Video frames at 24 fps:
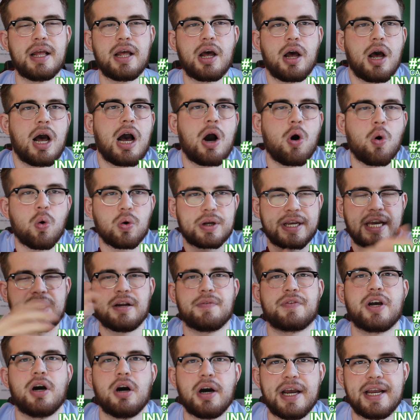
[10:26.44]
a whole kind
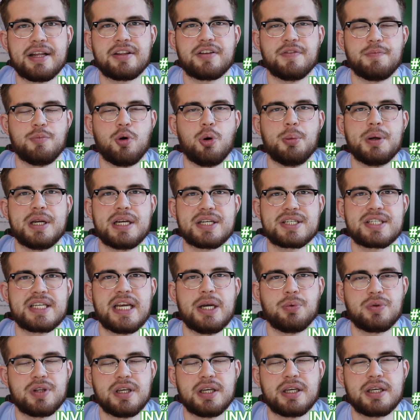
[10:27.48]
of collective moment at
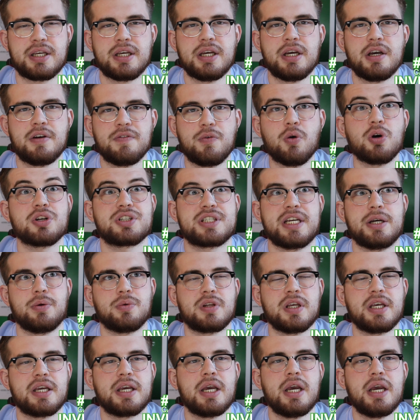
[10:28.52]
Celtic, for
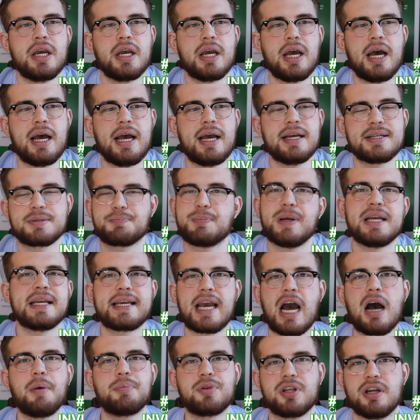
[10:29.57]
Celtic. It's been
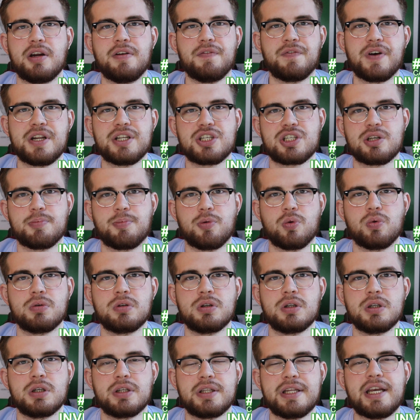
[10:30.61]
Captain Invincible.
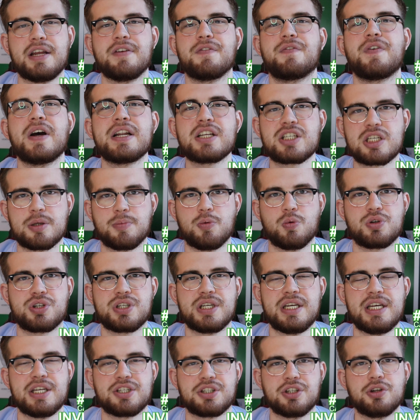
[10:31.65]
The Invincible
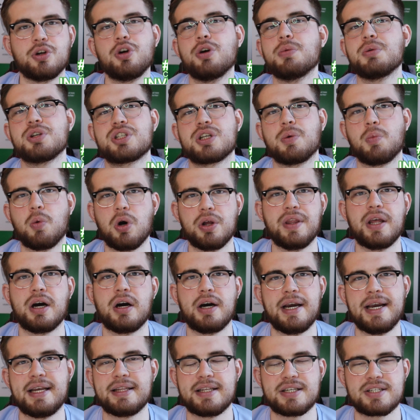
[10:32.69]
season, who was the one
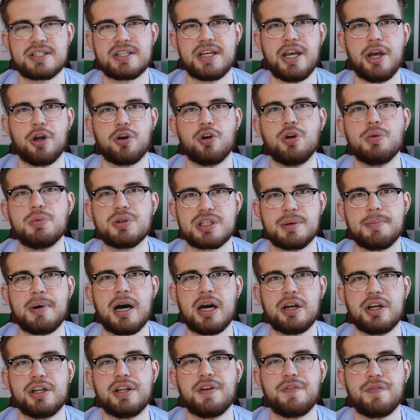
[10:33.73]
that led us there? Who was the
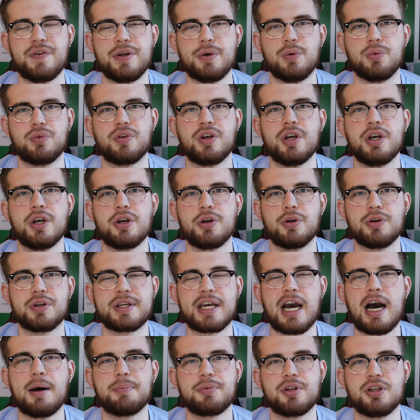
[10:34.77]
man in the field who
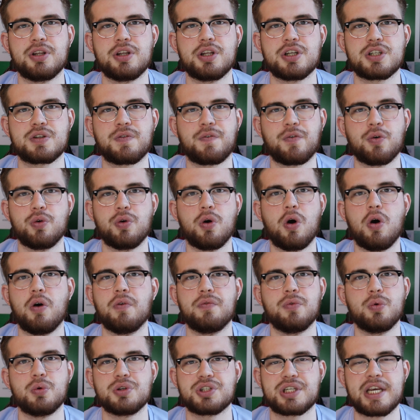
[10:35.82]
captained us through
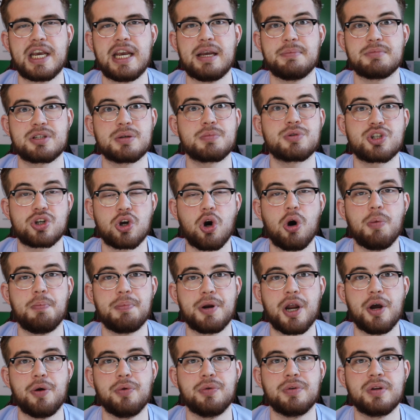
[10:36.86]
all of those games? It was Scott
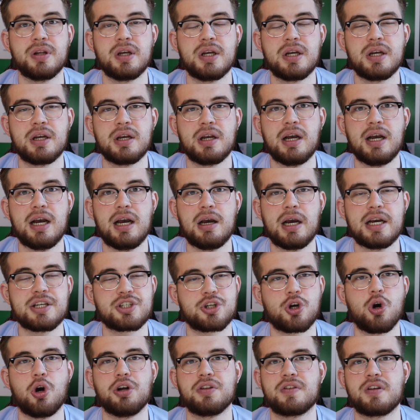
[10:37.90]
Brown.
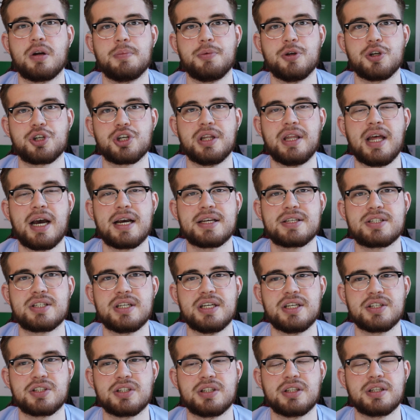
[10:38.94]
His contribution that
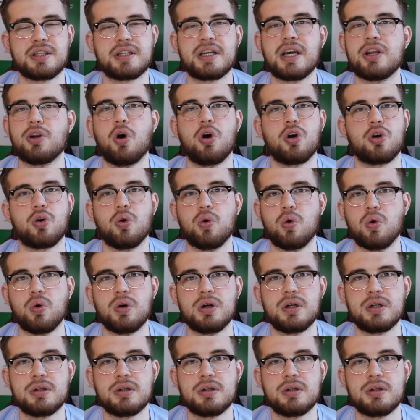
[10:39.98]
season cannot go